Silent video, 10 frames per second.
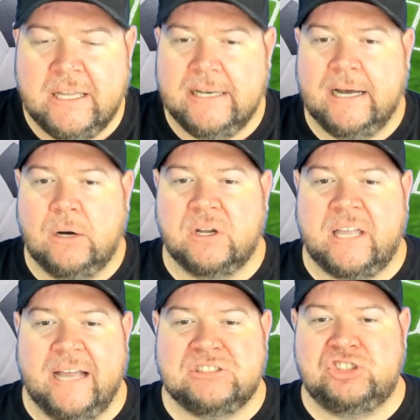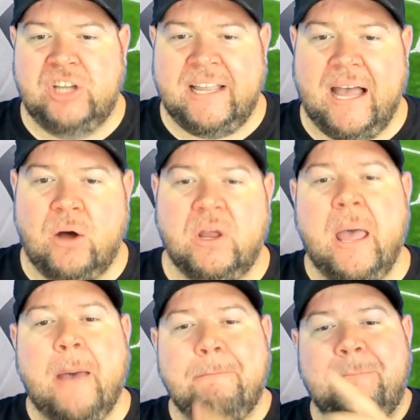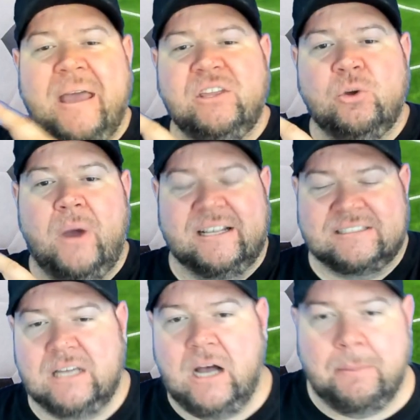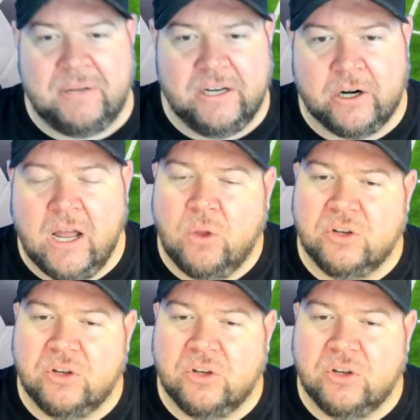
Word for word: Now, guys, check out BetUS up here.